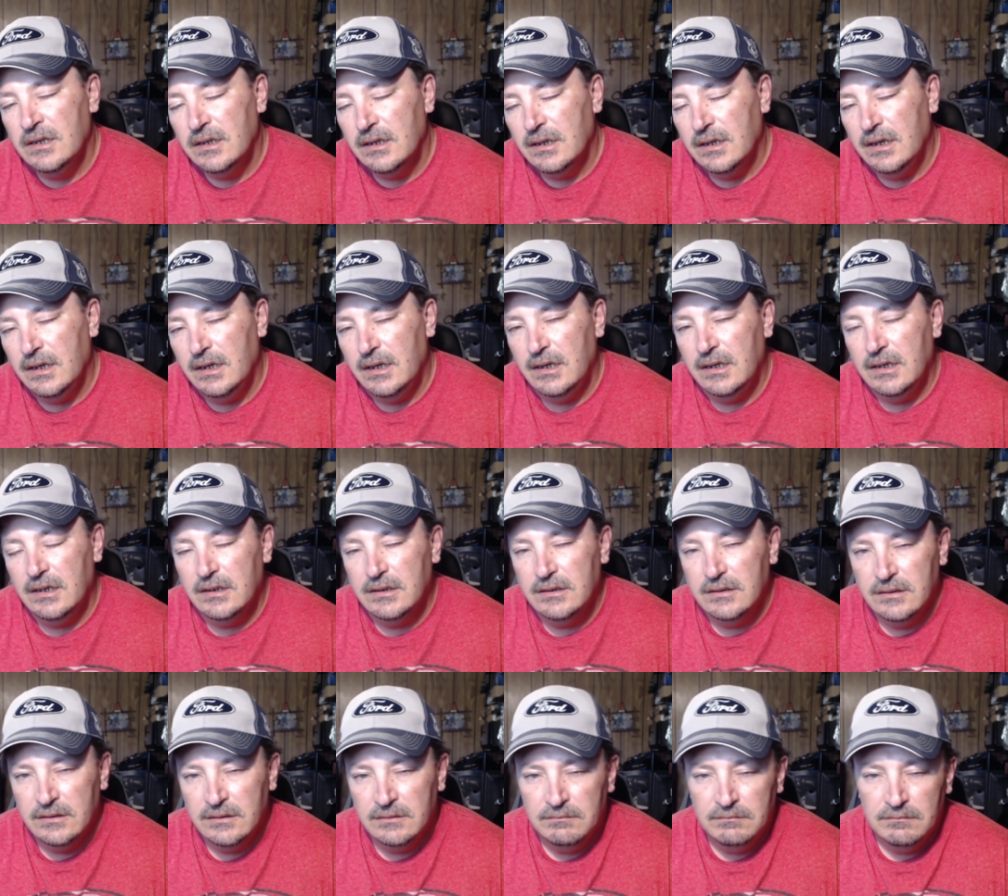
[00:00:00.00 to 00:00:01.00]

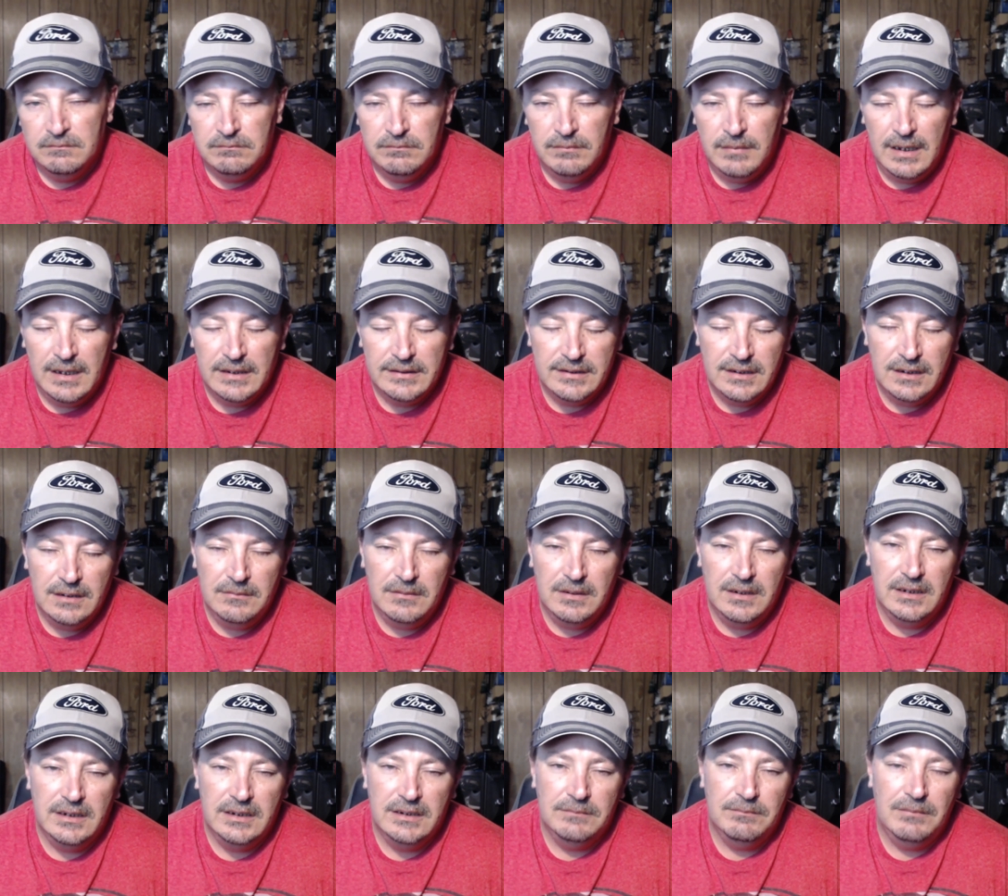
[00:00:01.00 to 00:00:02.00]
And by the time
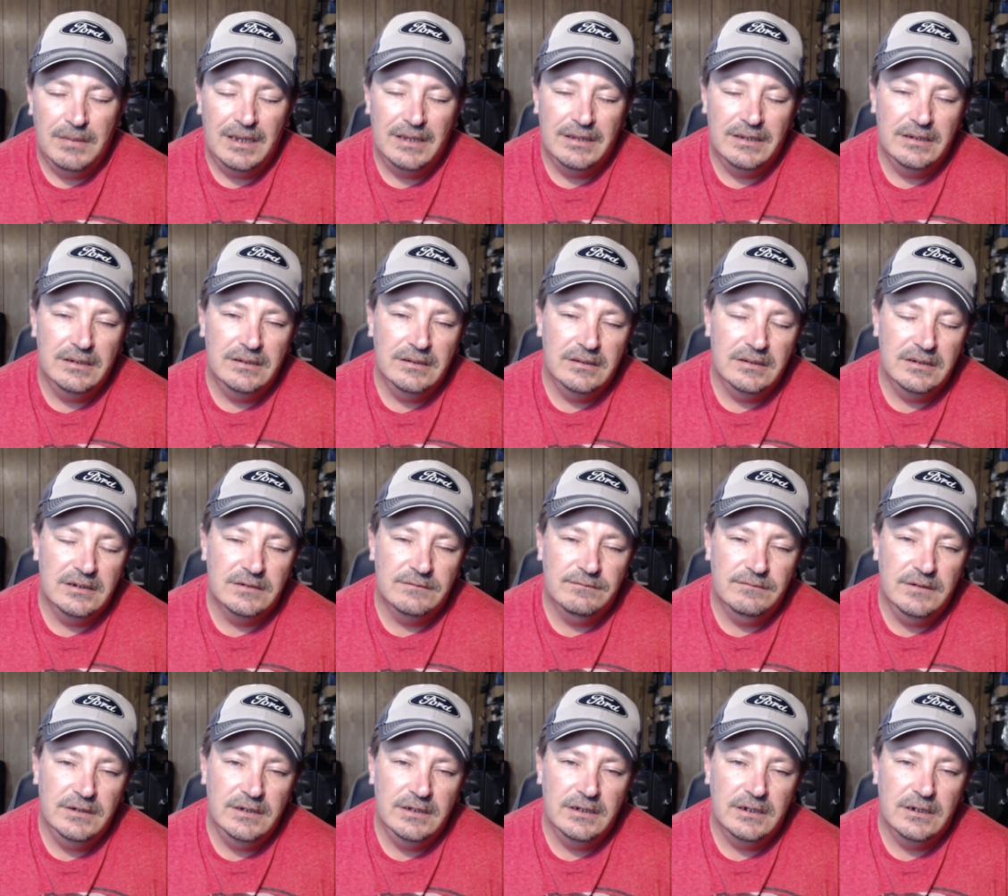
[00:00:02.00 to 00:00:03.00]
I, by the end of this
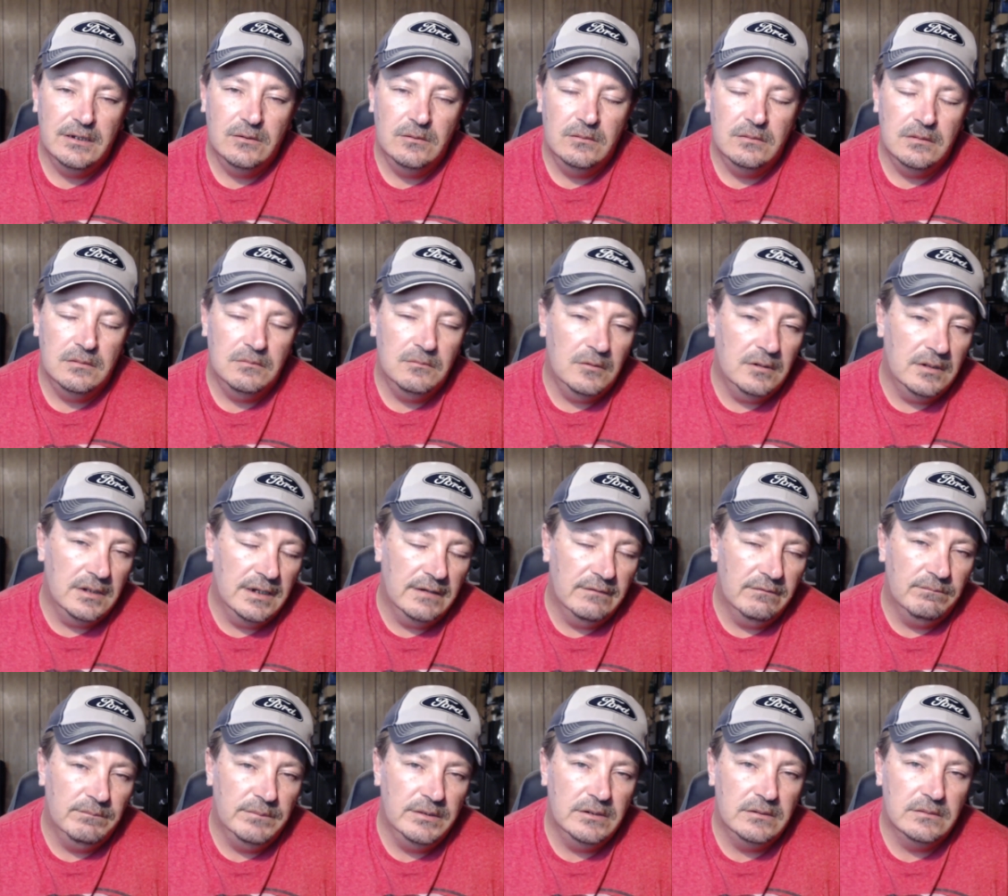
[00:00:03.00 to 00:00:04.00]
video, I'm going to have a
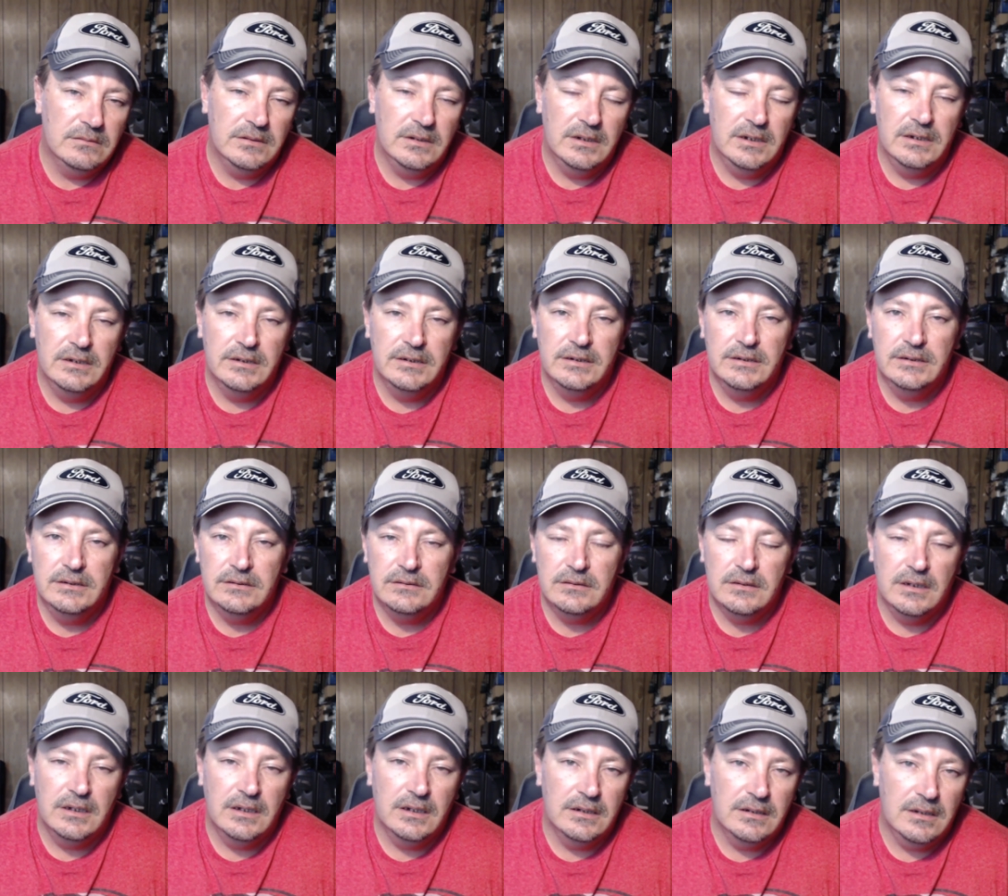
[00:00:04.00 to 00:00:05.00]
build done in it,
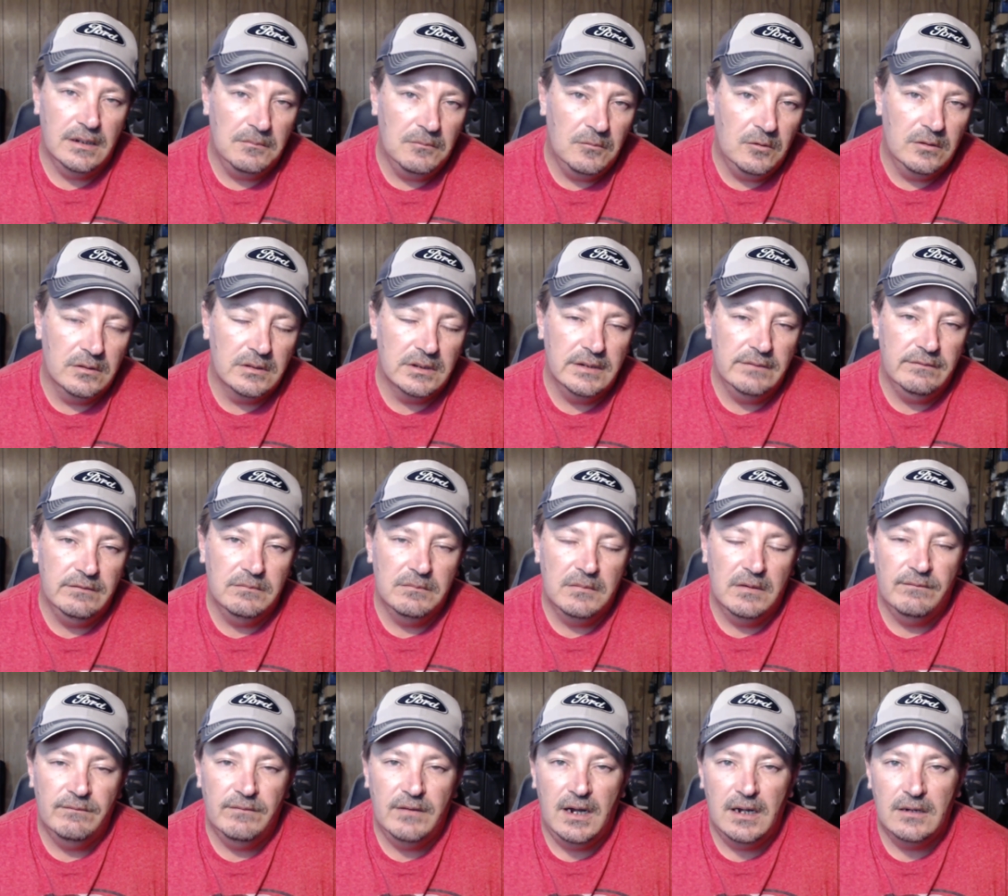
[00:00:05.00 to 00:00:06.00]
and I'm going to give you my
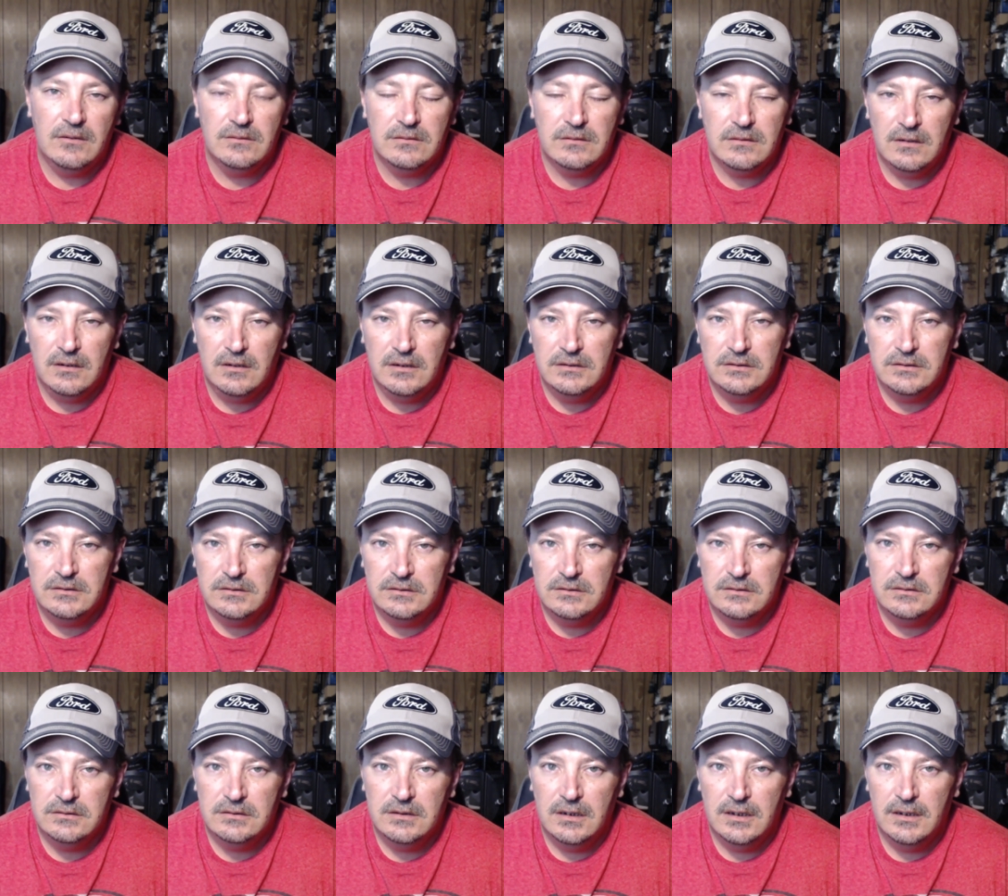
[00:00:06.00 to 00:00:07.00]
final thoughts
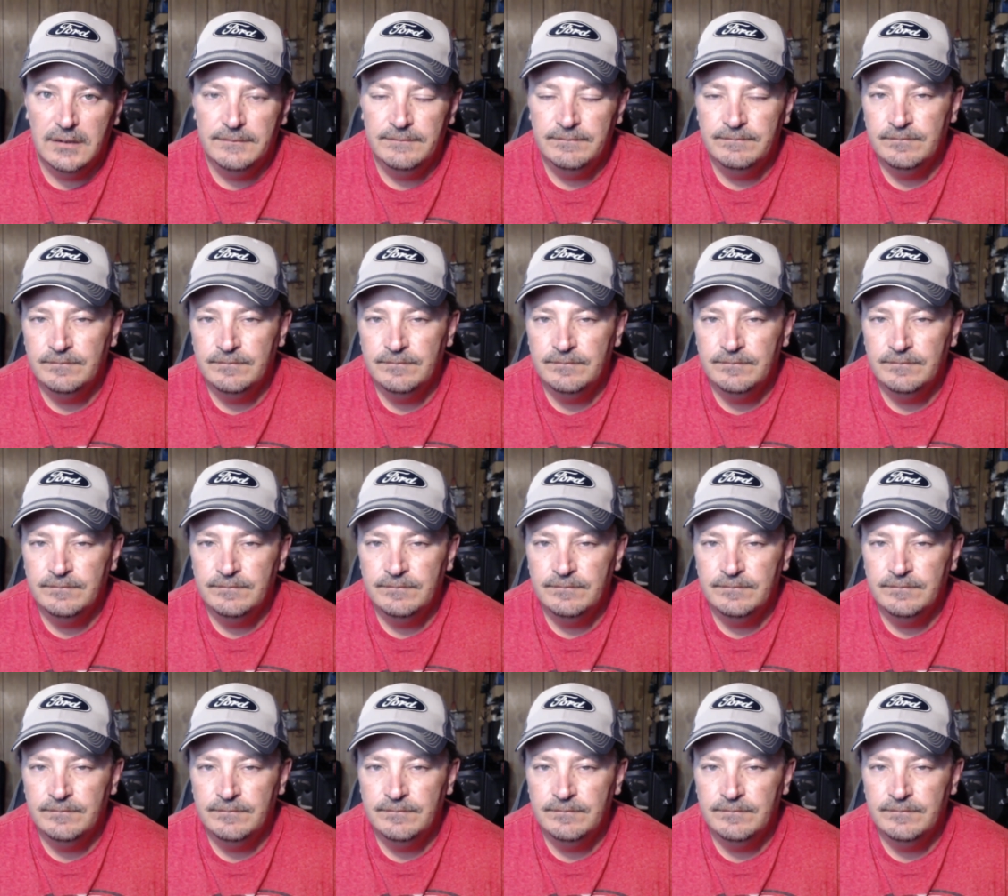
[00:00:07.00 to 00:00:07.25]
and uh,